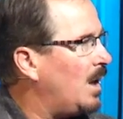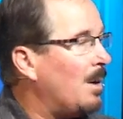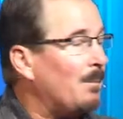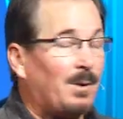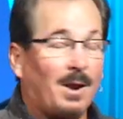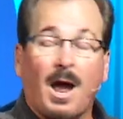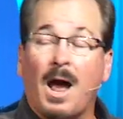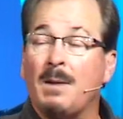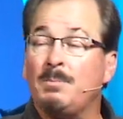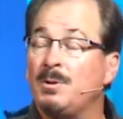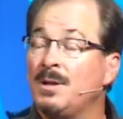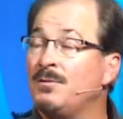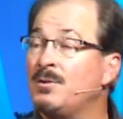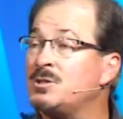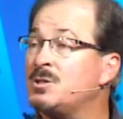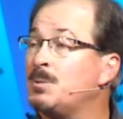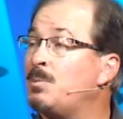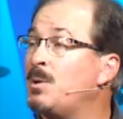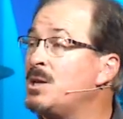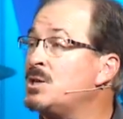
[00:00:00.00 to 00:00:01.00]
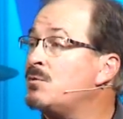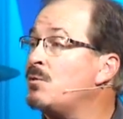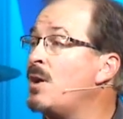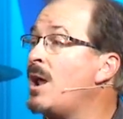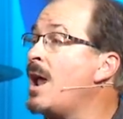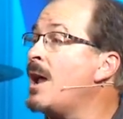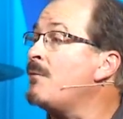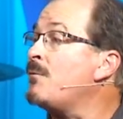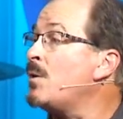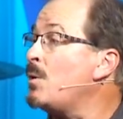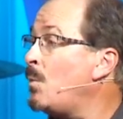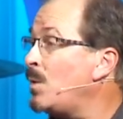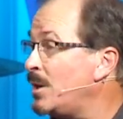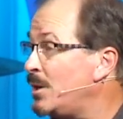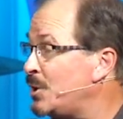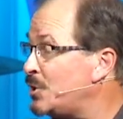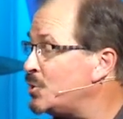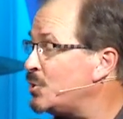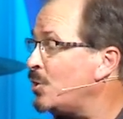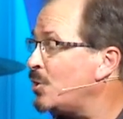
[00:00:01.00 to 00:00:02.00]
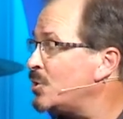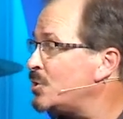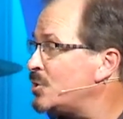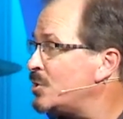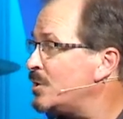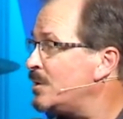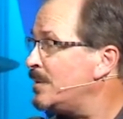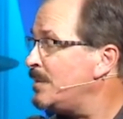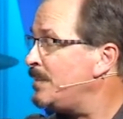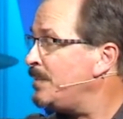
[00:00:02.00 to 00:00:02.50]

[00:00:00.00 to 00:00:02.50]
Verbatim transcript: But I believe there's a place for everyone in the church